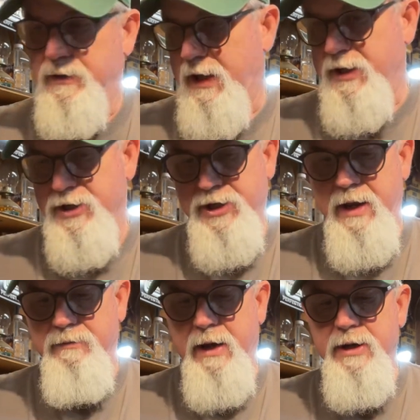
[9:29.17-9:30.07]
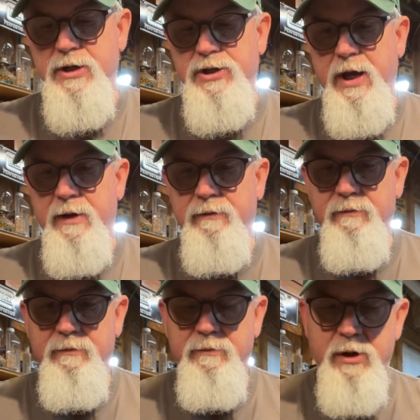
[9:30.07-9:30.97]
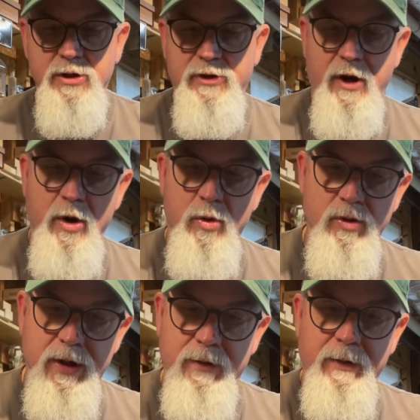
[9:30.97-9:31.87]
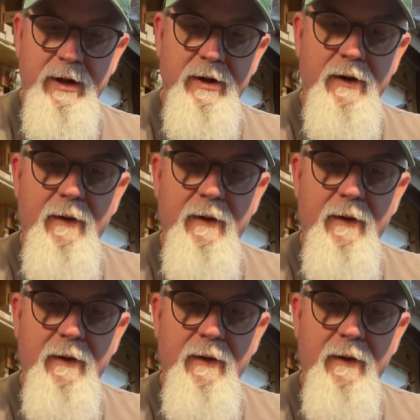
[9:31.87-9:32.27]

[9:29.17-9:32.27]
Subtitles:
I just hadn't punched the holes in them here.